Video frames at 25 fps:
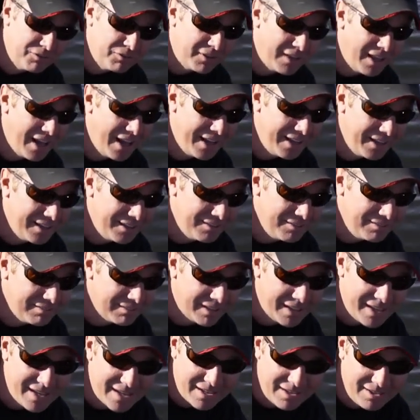fly-in
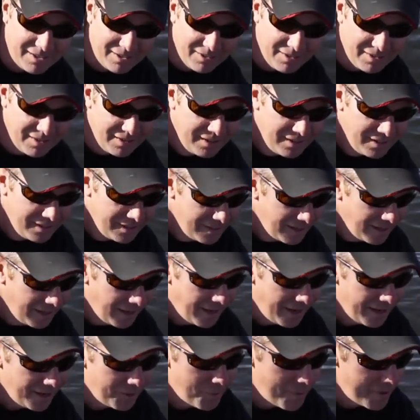lake here.
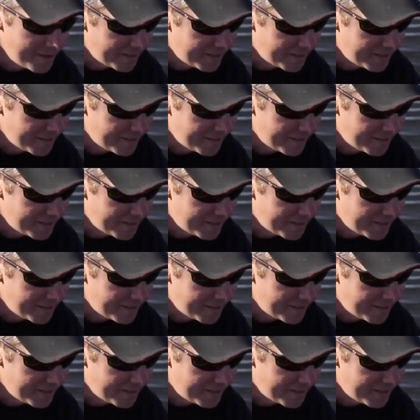I don't